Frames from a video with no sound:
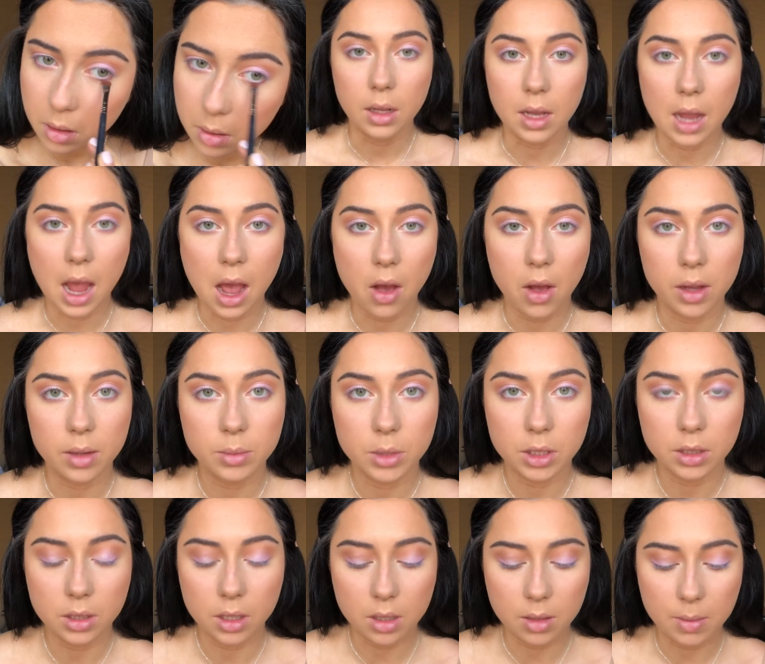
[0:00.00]
Now I'm
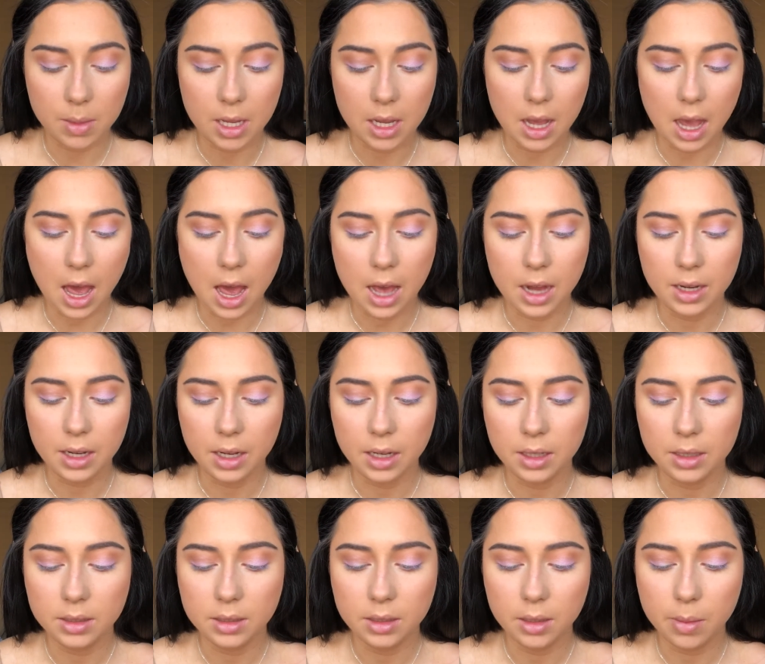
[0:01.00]
just going to be
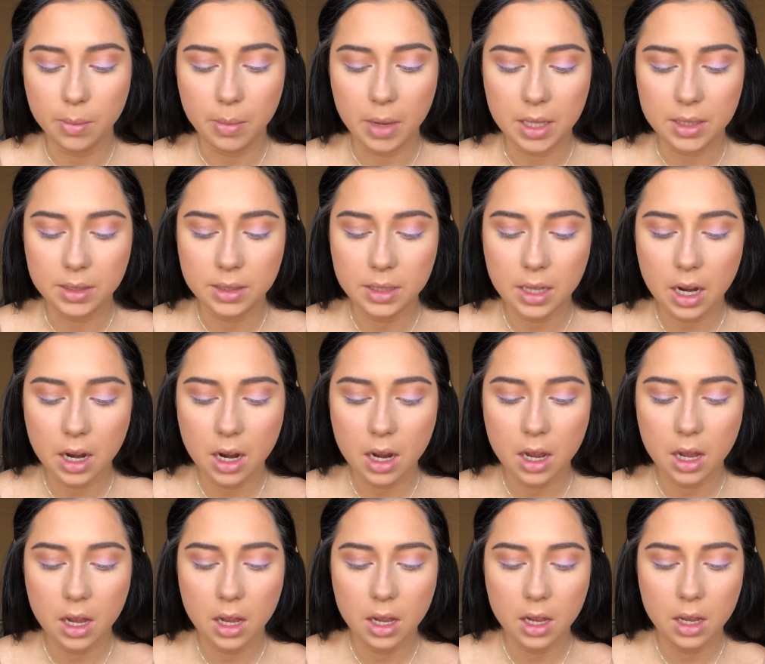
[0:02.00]
adding some
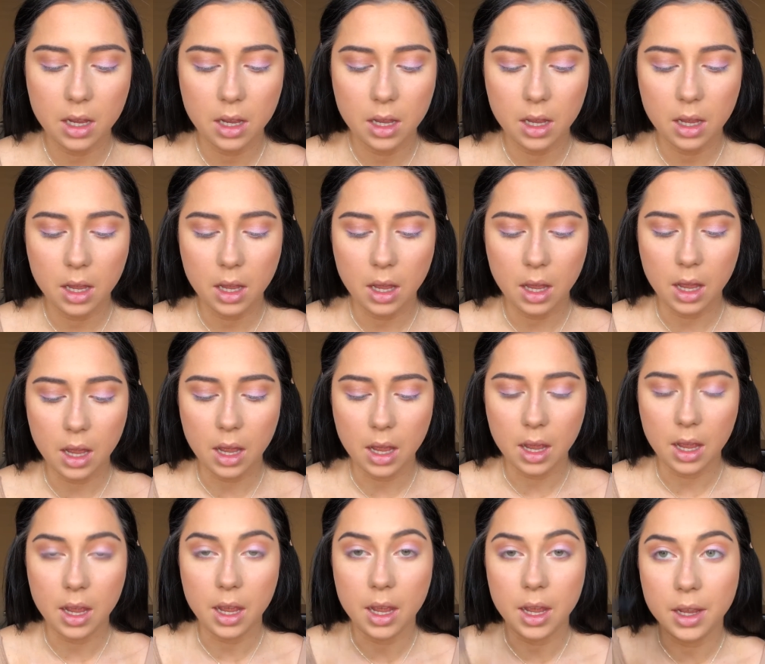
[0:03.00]
mascara,
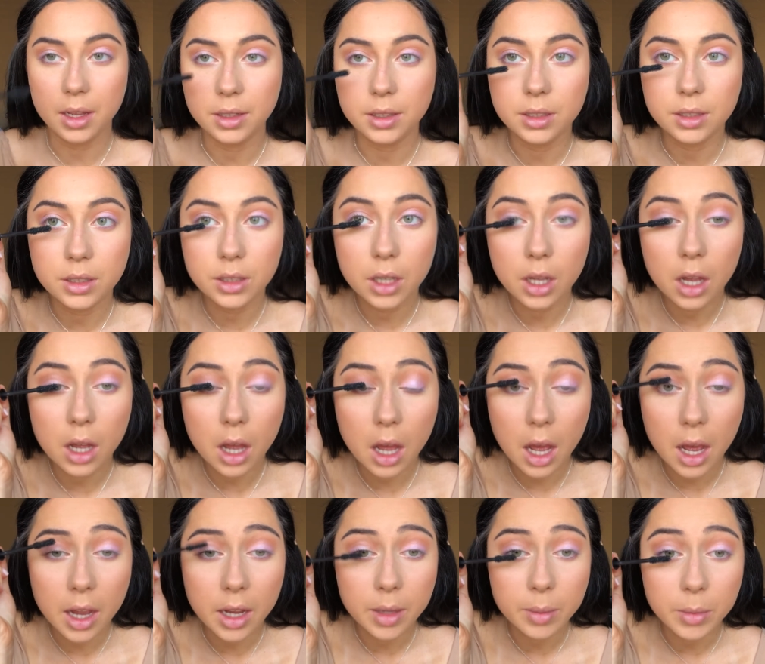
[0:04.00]
and
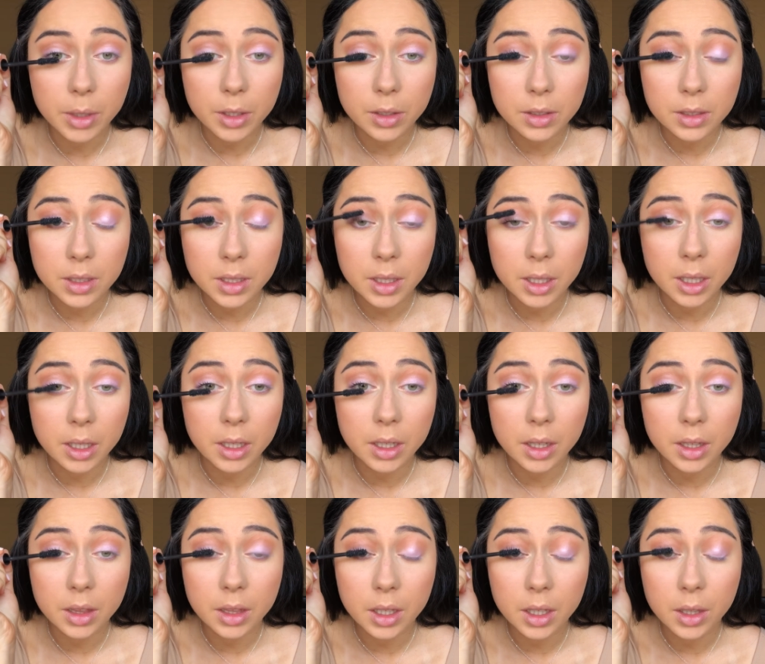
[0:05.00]
I'm
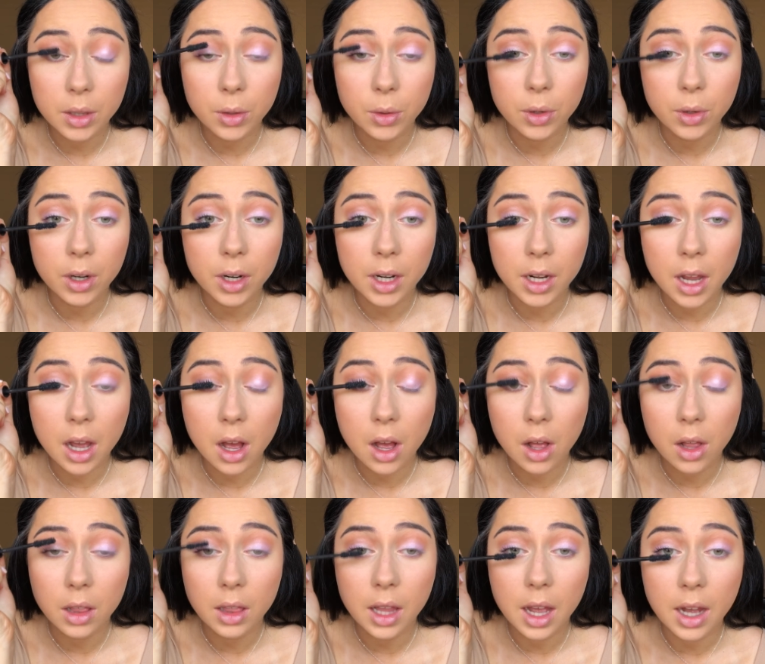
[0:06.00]
using the
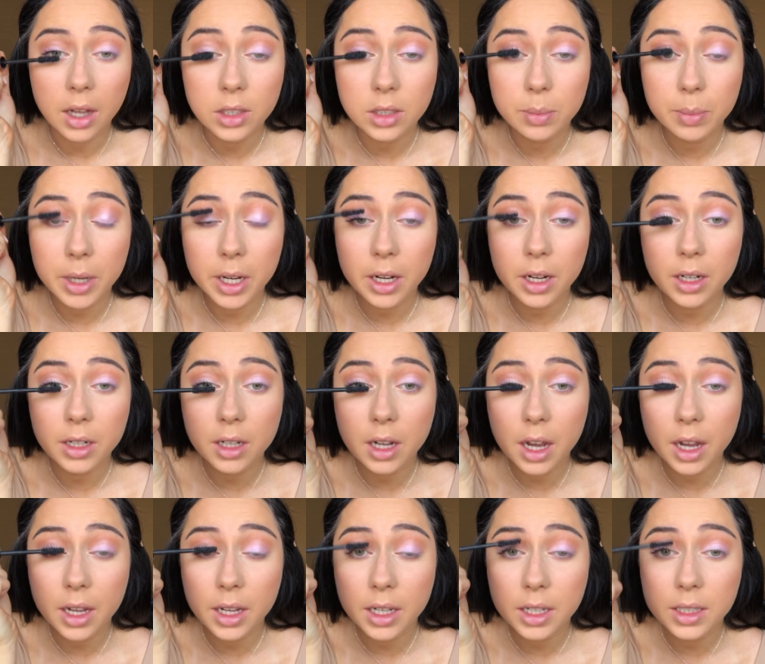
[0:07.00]
L'Oreal Lash
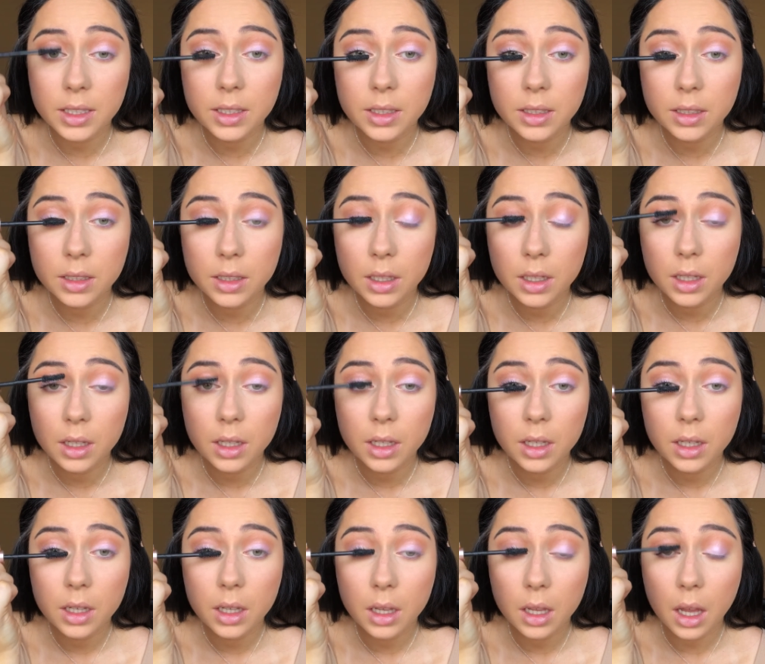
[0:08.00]
Paradise.
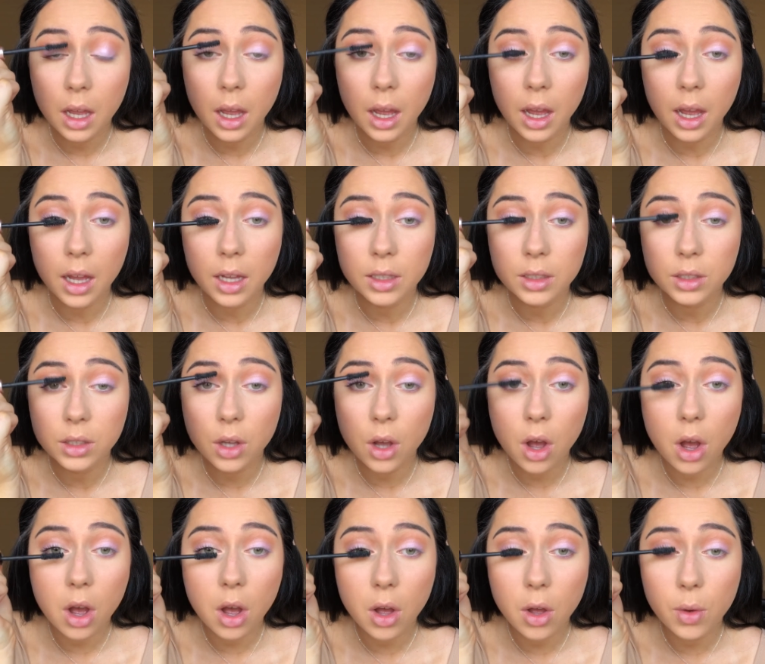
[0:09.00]
As
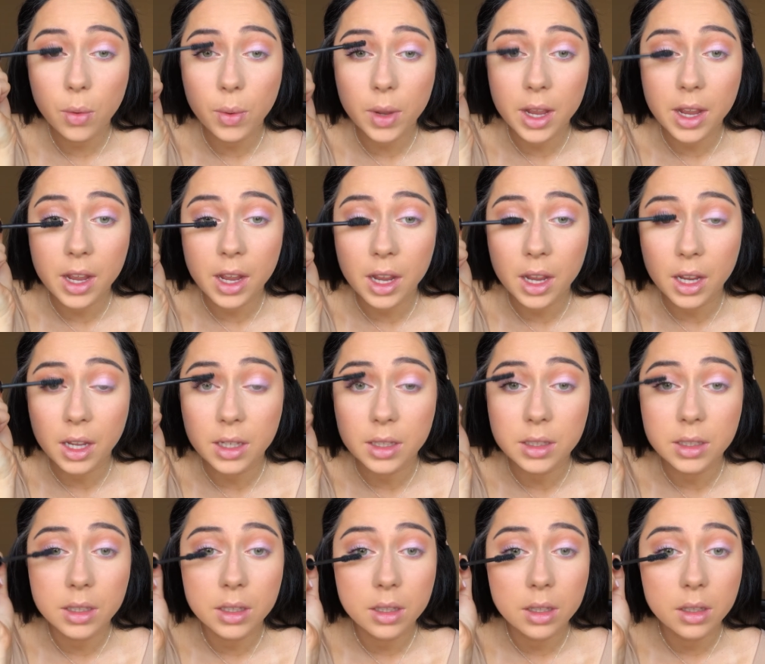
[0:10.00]

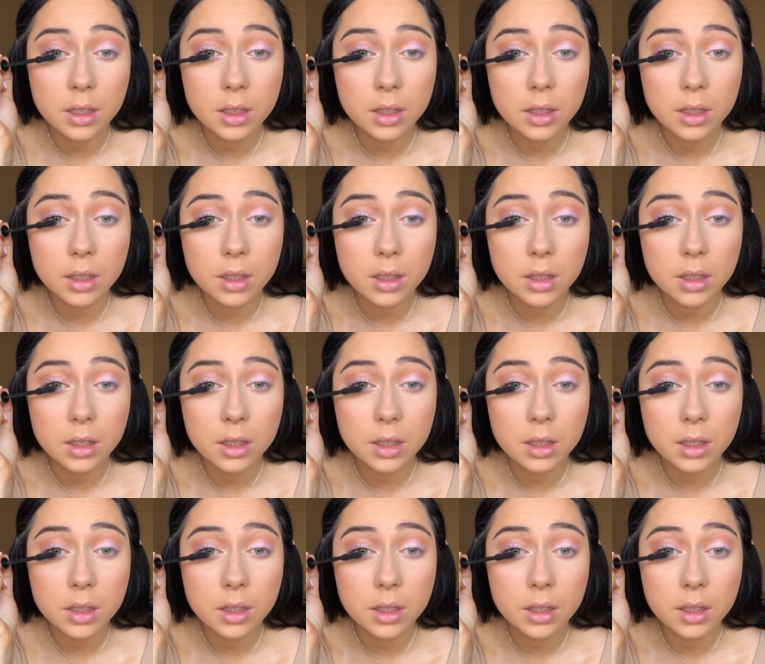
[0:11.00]
always.